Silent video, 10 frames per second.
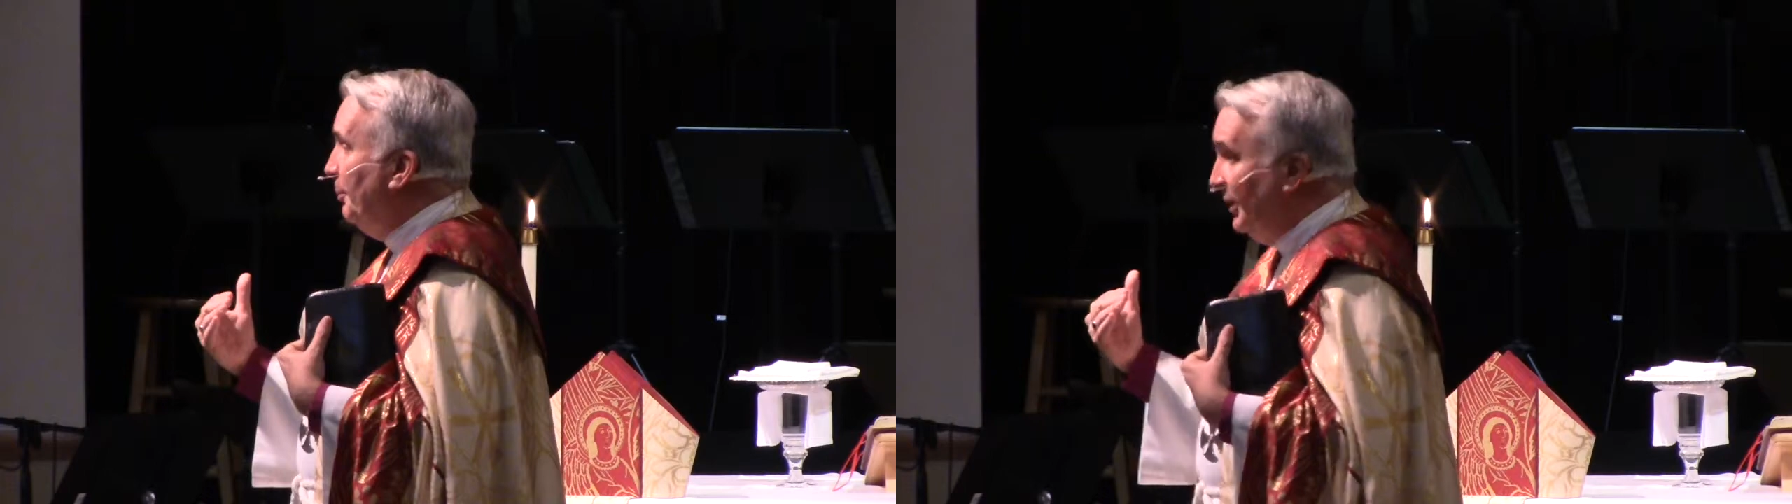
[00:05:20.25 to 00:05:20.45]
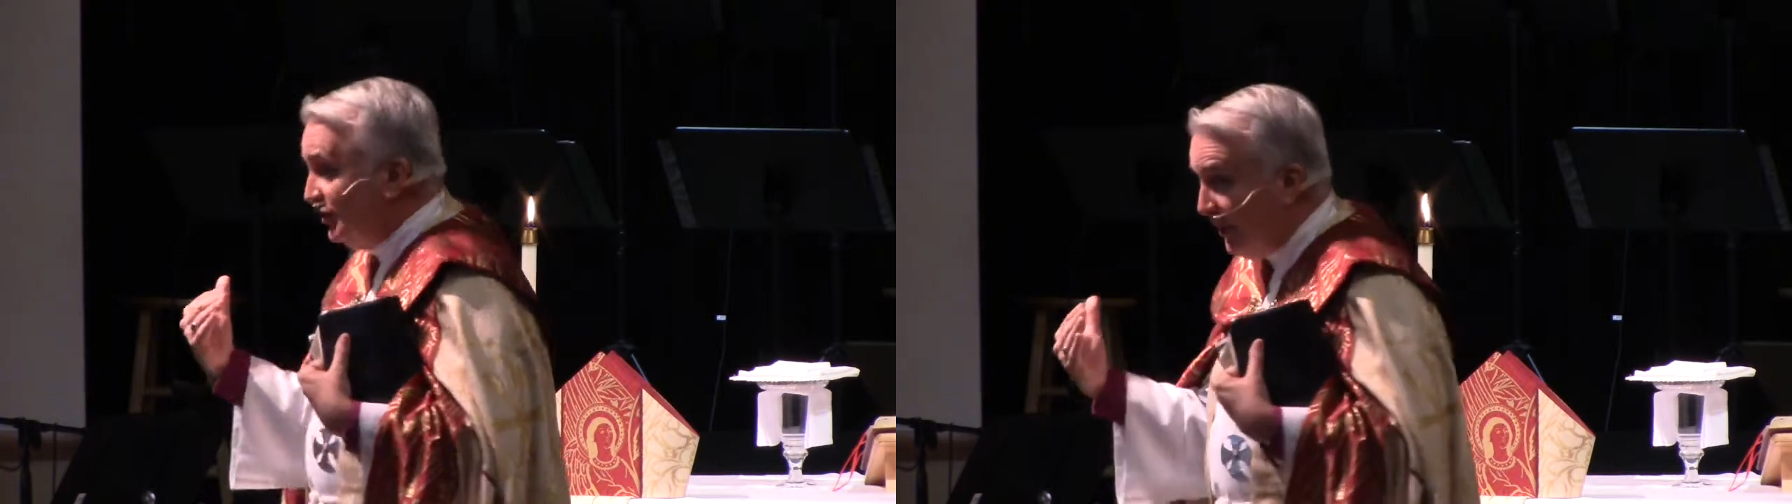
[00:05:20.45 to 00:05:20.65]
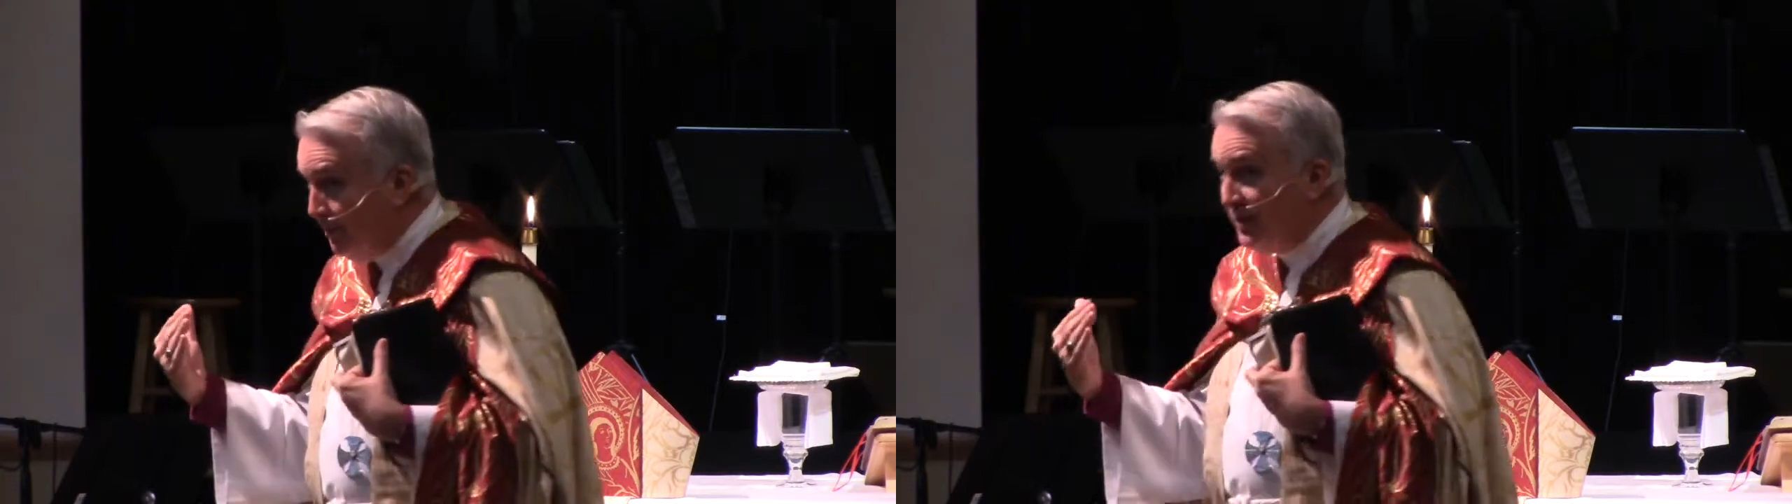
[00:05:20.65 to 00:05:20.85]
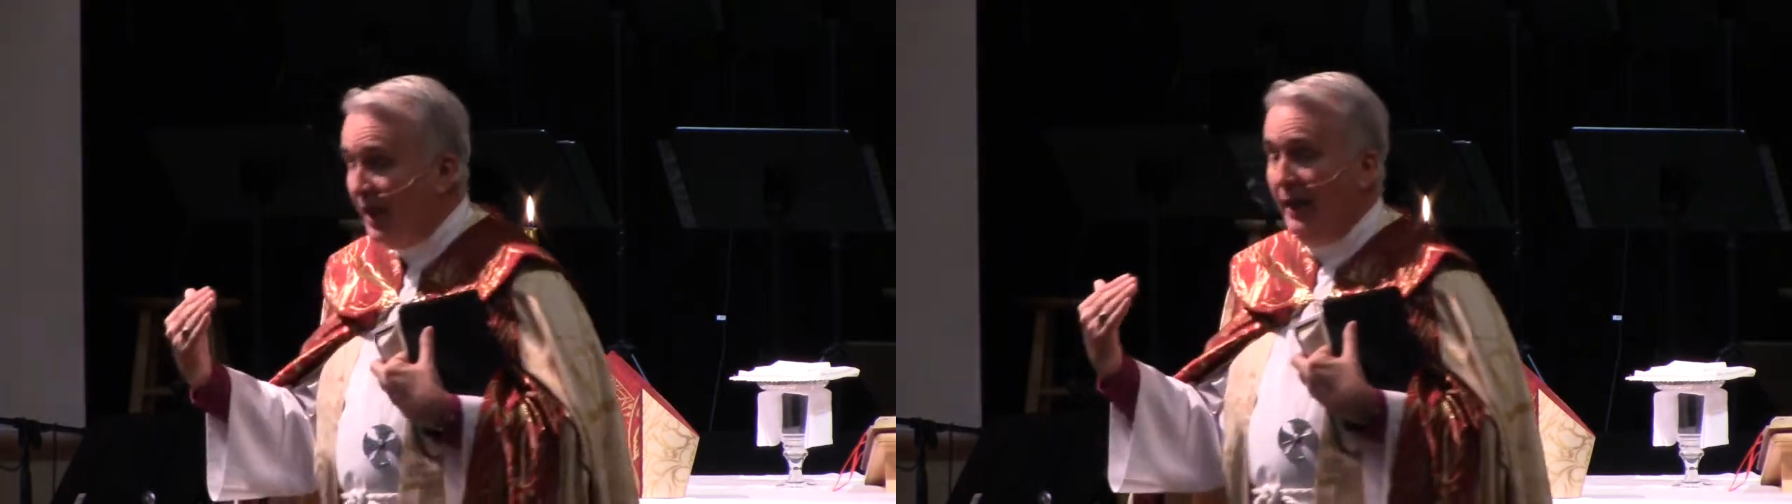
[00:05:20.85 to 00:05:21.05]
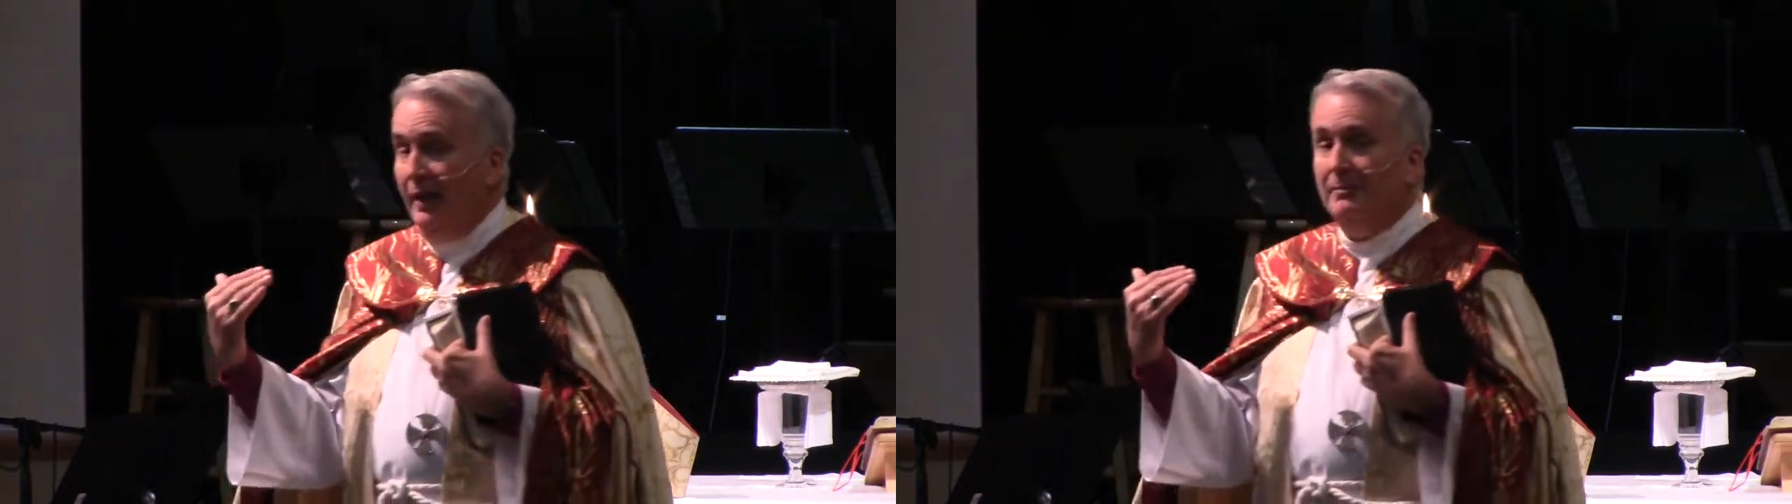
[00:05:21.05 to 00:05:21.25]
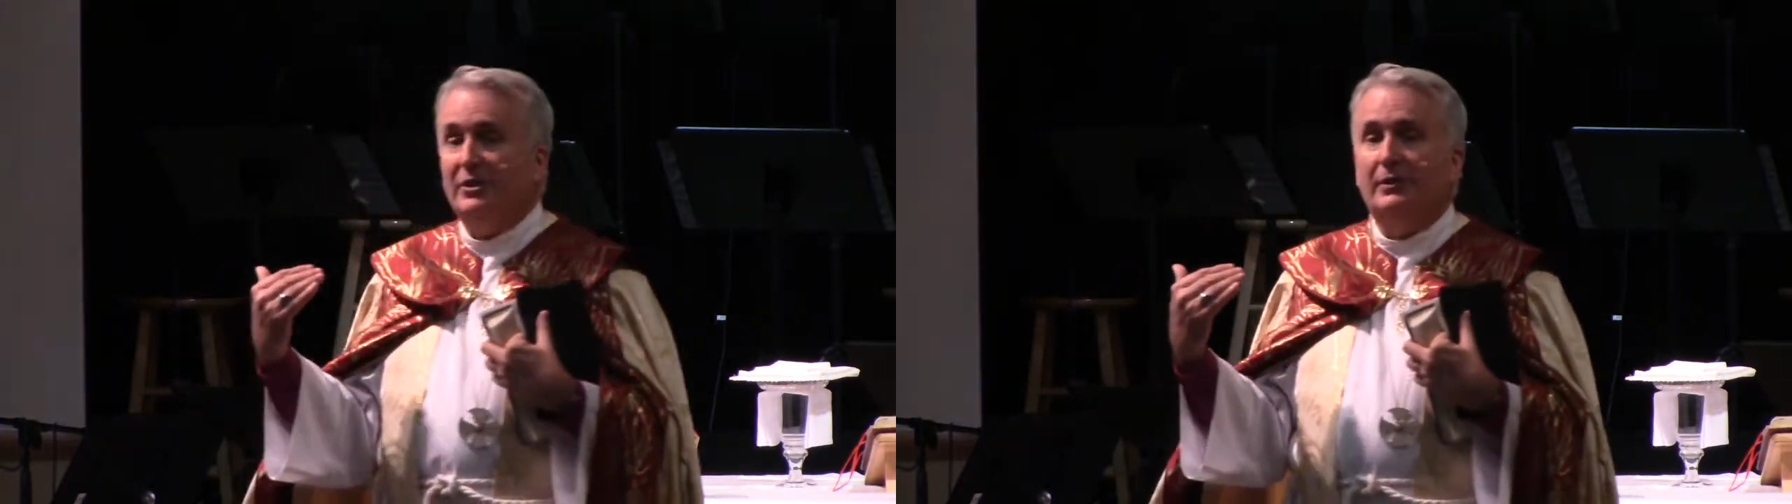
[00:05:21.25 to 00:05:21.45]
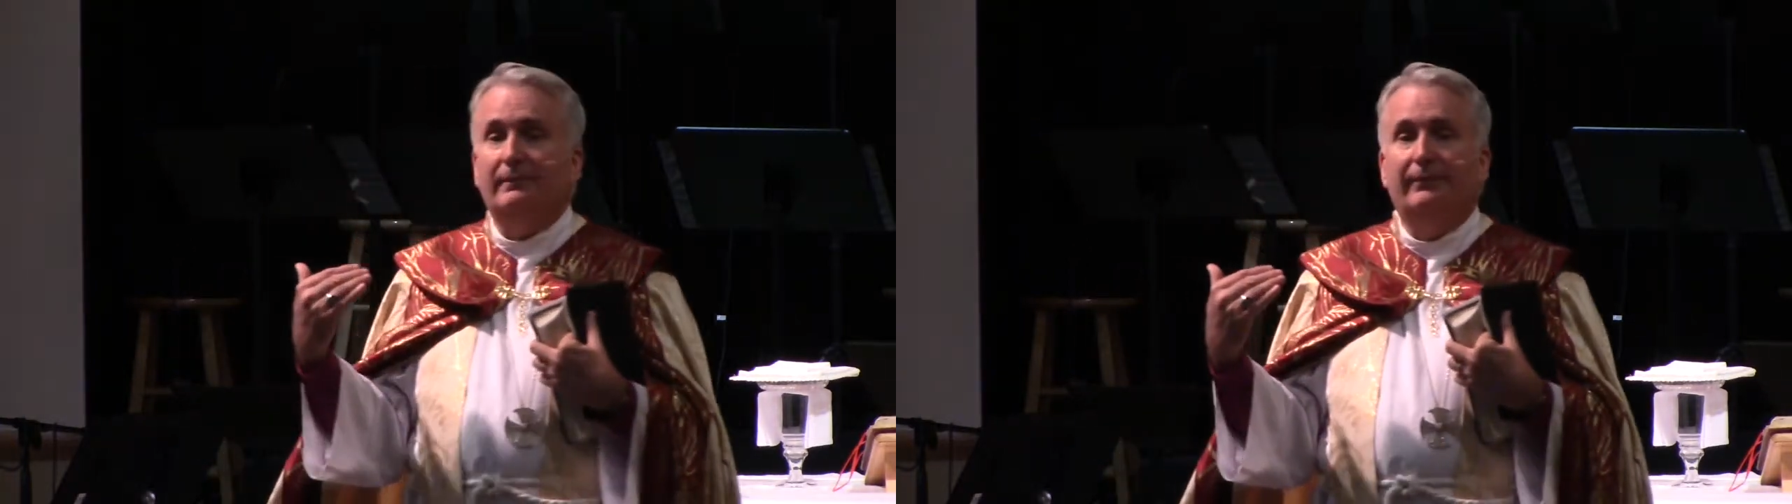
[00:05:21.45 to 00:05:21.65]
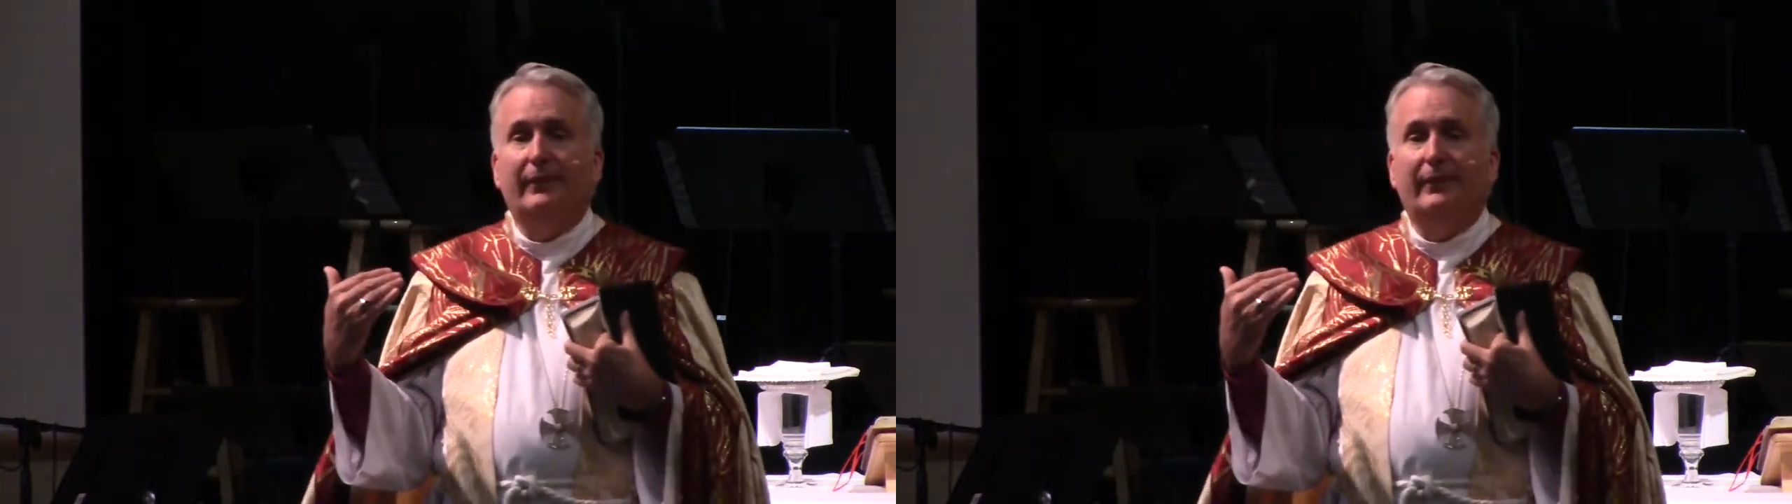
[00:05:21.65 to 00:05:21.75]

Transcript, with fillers: But sometimes